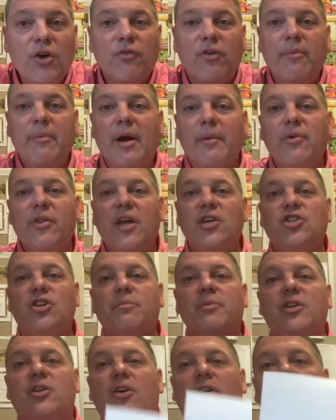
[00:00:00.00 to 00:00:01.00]
Remember, they
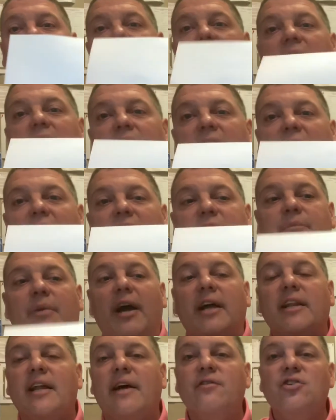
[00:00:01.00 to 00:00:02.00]
should be done on an 8.5
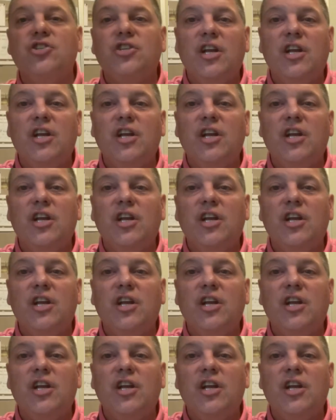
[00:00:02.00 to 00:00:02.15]
by 11